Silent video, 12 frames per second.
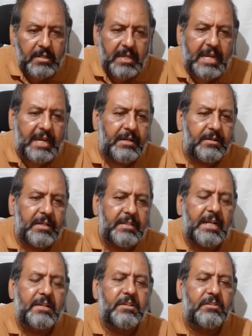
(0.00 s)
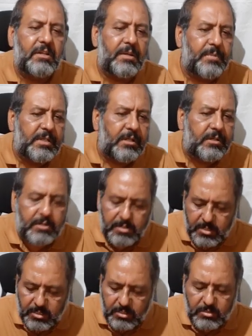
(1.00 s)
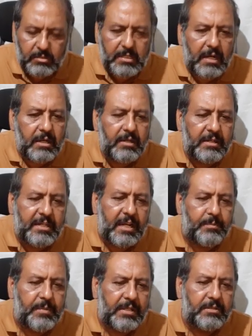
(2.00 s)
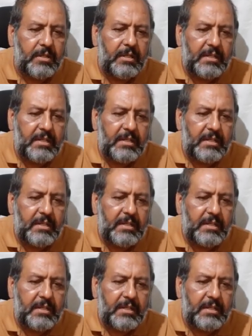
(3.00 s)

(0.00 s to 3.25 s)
and that is limited to the dermis